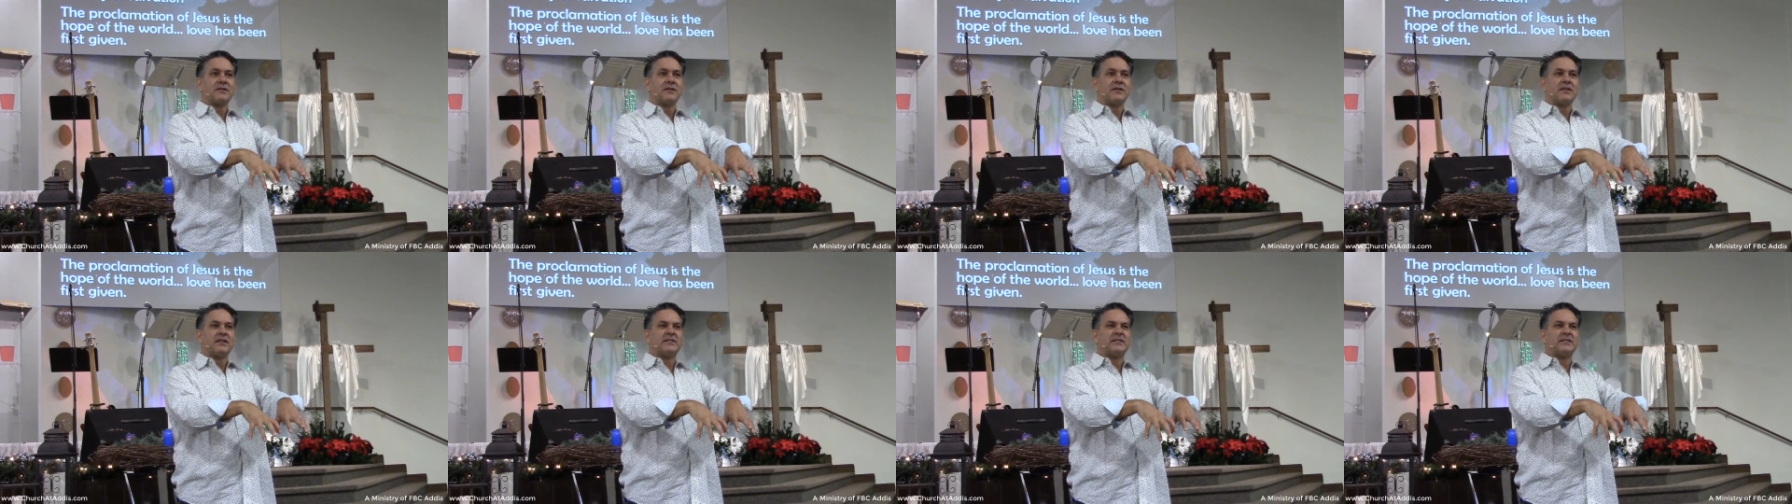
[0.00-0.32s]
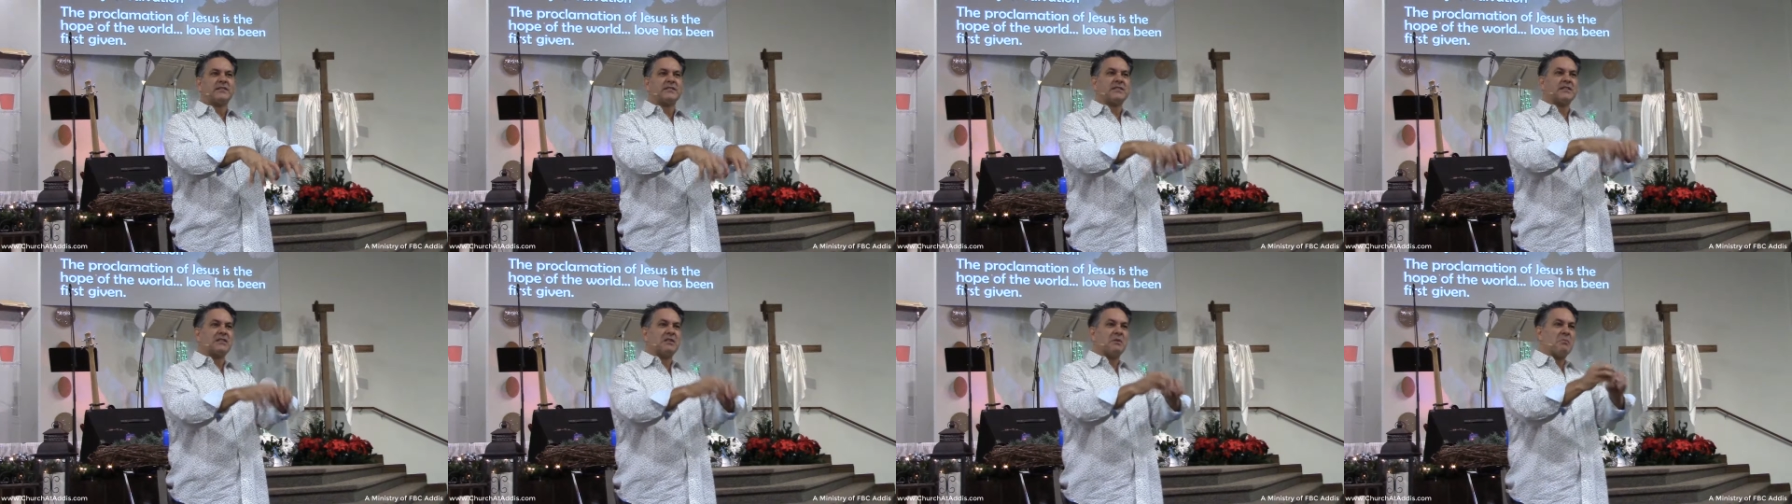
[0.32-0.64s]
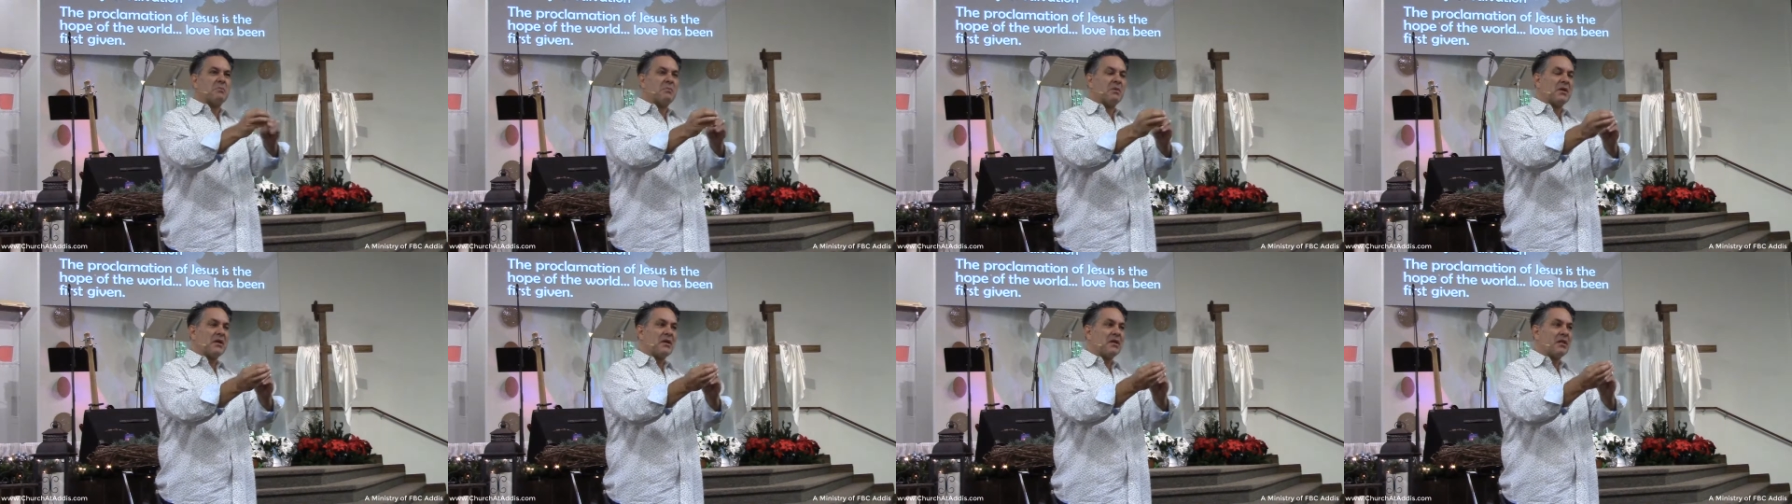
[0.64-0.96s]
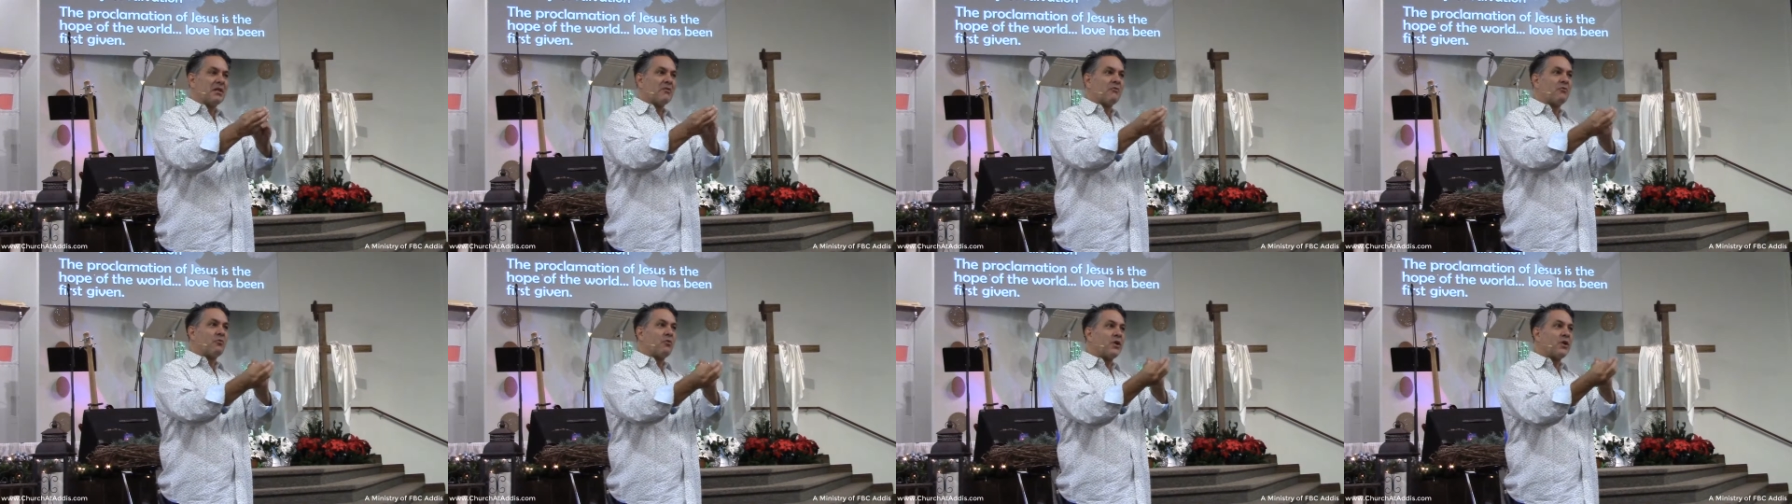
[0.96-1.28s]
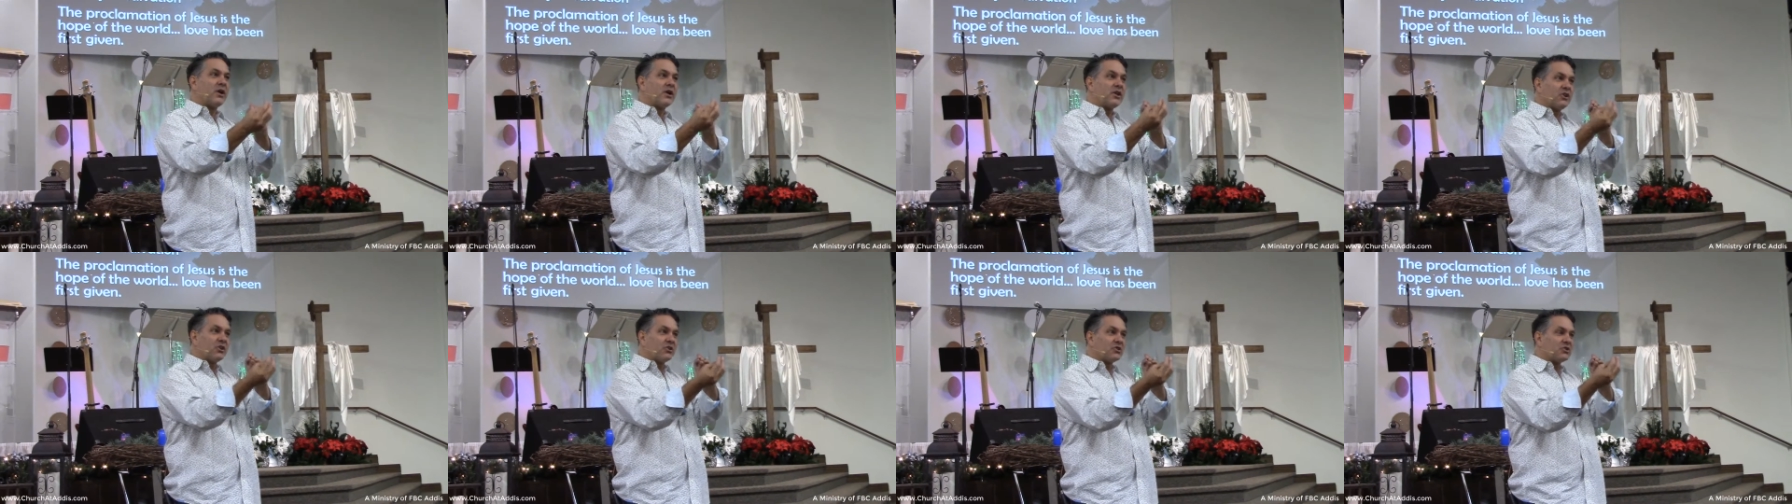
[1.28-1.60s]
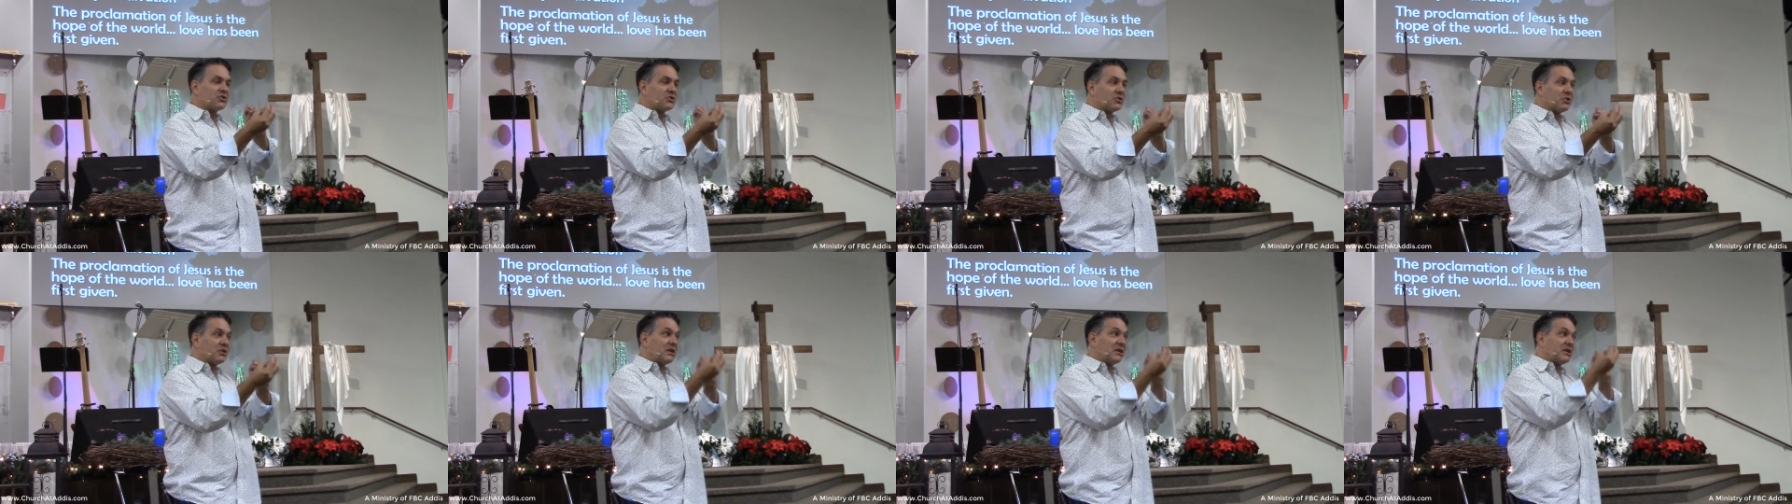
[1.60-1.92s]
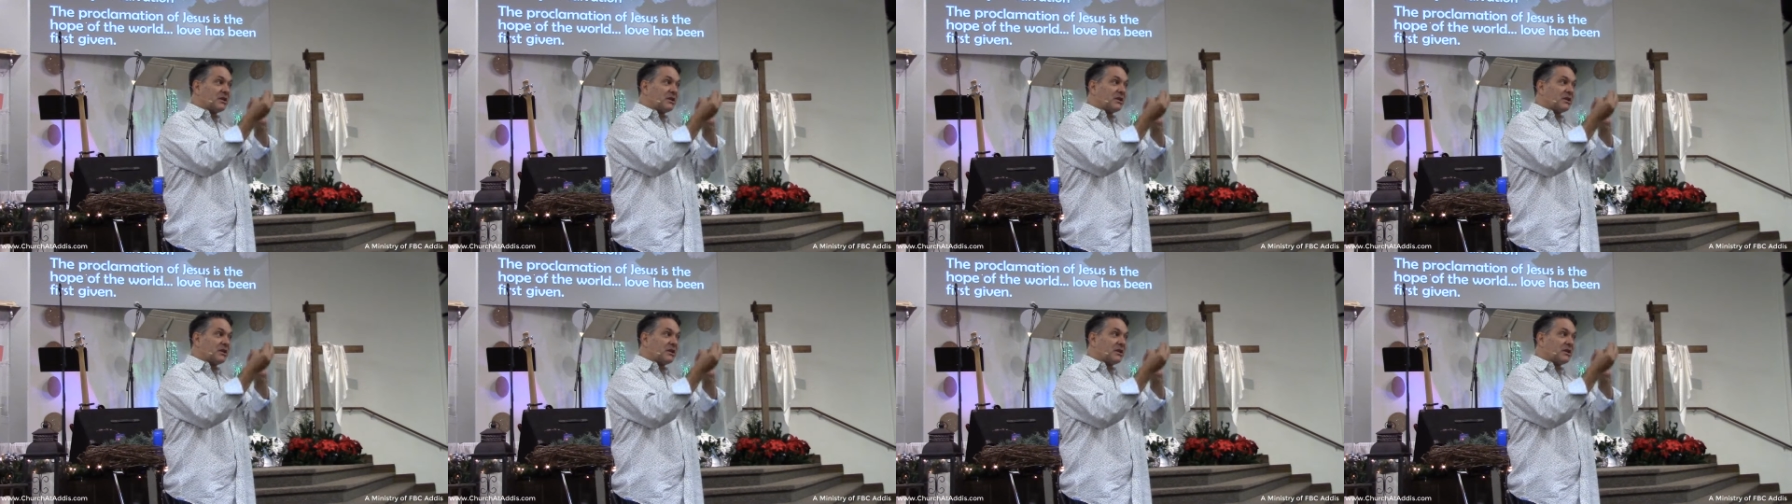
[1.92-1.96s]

He says, in the middle of what you're doing,